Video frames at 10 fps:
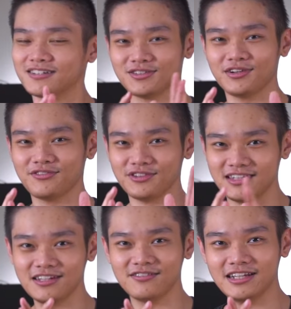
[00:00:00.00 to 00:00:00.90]
So if you
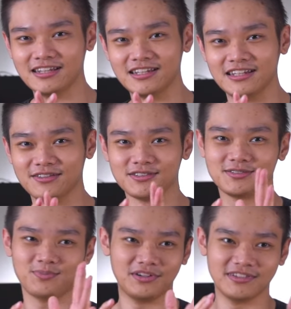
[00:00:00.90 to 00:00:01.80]
did read the news
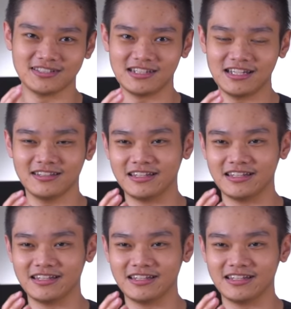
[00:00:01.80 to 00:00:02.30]
previously,